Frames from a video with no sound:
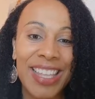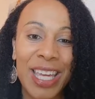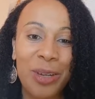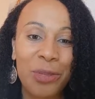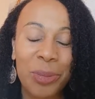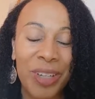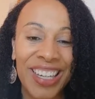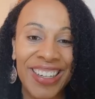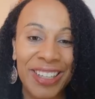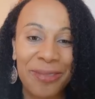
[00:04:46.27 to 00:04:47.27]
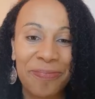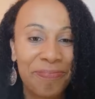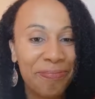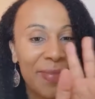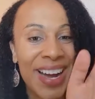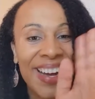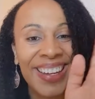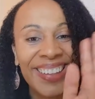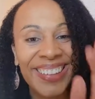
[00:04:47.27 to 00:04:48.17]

Thank you for being here. Bye.